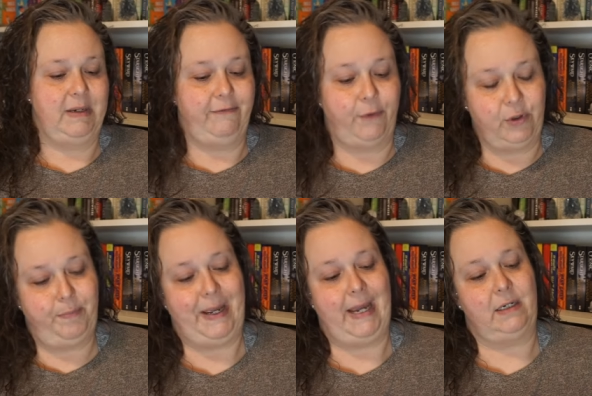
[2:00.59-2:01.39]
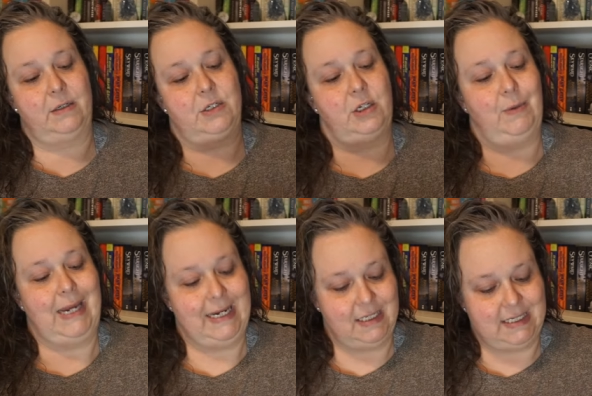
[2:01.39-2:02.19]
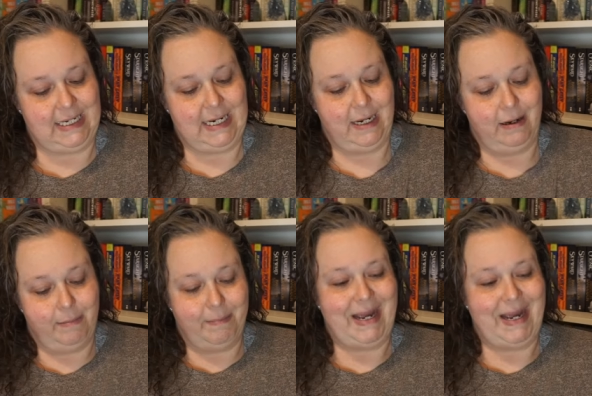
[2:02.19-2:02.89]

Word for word: Fold it back so you can't see my